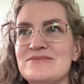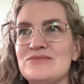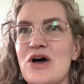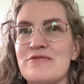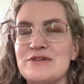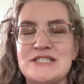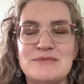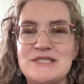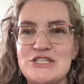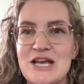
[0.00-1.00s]
offer
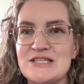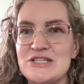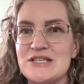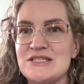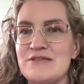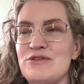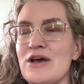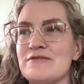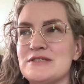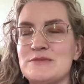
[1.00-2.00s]
some suggestions if you
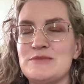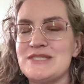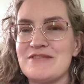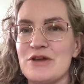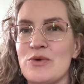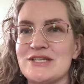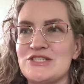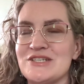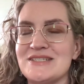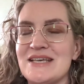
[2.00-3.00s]
have some specific
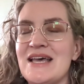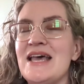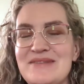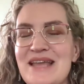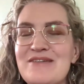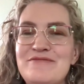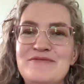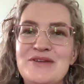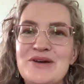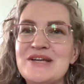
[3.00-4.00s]
questions.
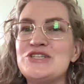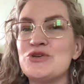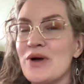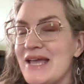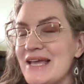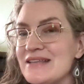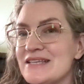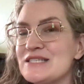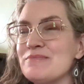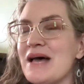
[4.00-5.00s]
If you're enjoying
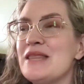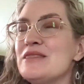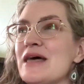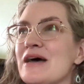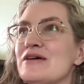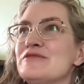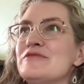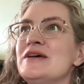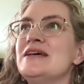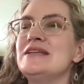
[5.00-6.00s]
this month of
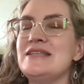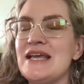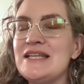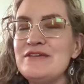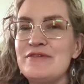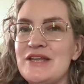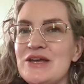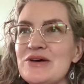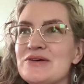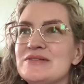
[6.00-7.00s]
daily
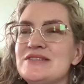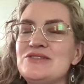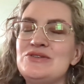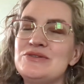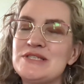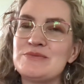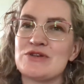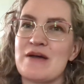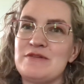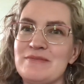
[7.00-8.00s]
videos, do
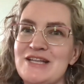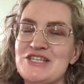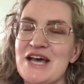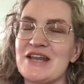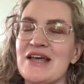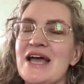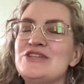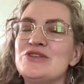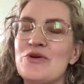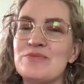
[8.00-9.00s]
subscribe to my channel. I
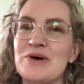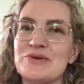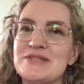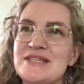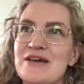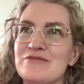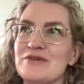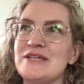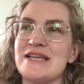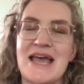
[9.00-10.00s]
don't post
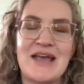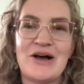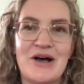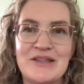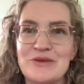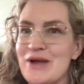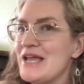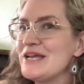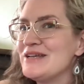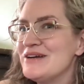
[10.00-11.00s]
every day on the
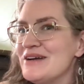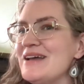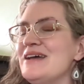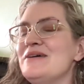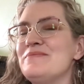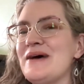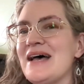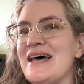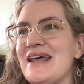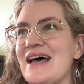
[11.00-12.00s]
regular,
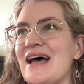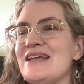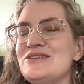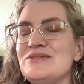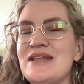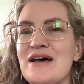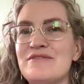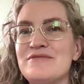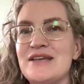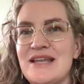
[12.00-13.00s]
but uh, I do
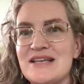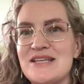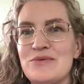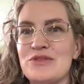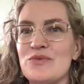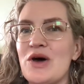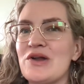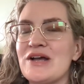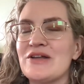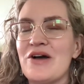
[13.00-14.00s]
love connecting with the
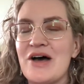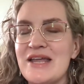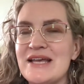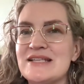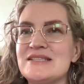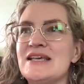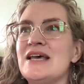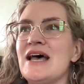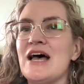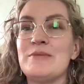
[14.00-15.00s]
watercolor audience
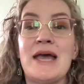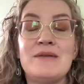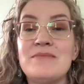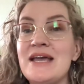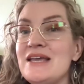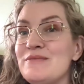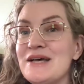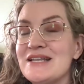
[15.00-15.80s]
um, and my email